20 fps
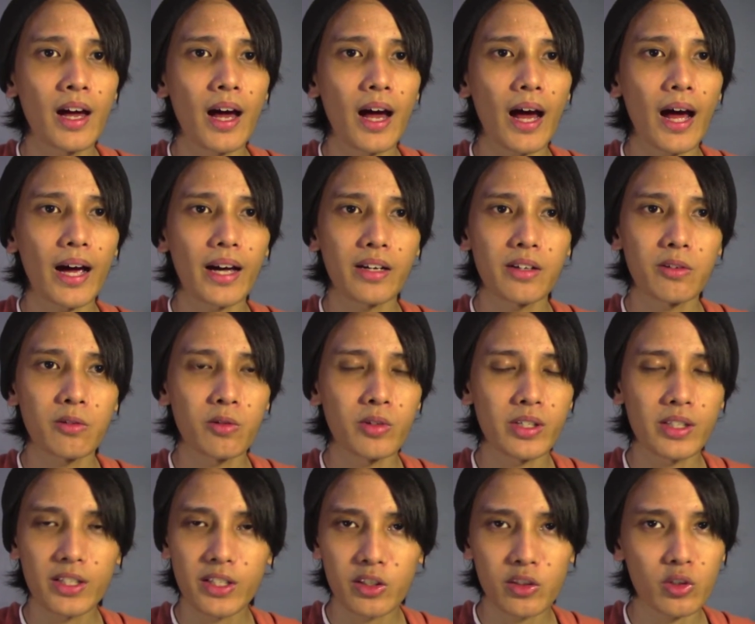I
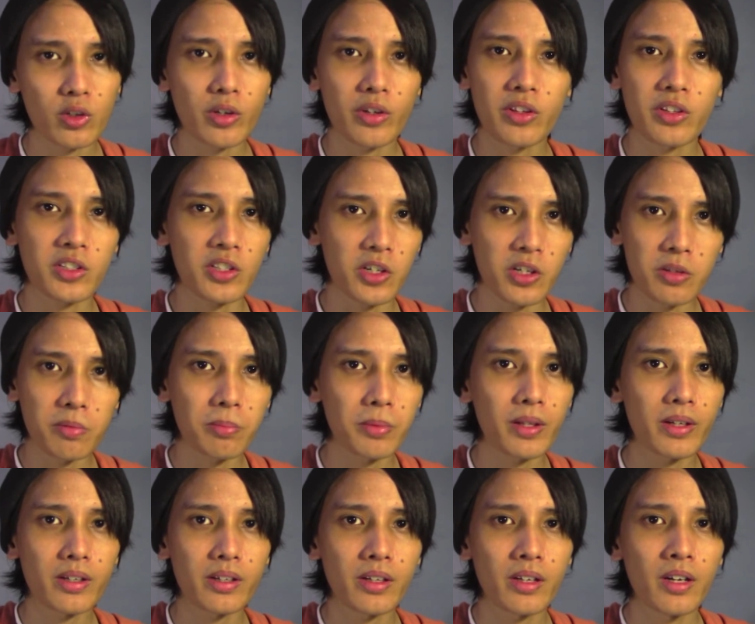really enjoy the
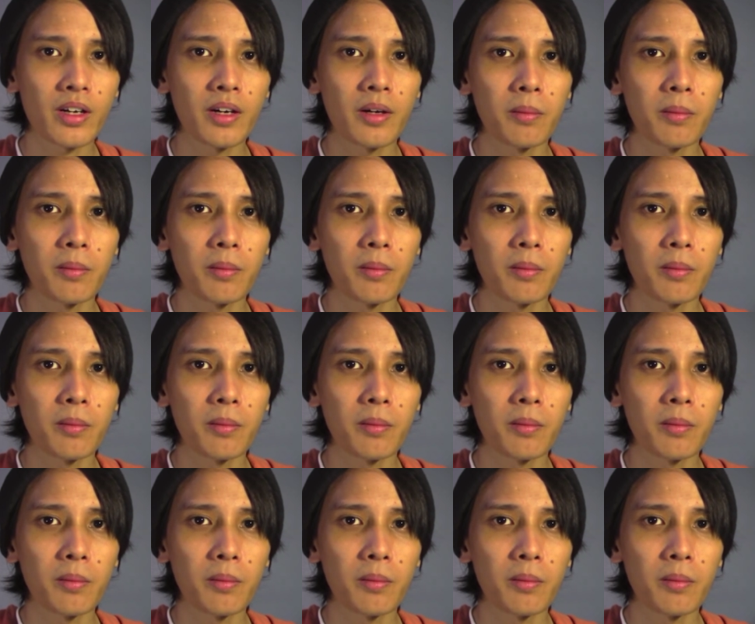screenplay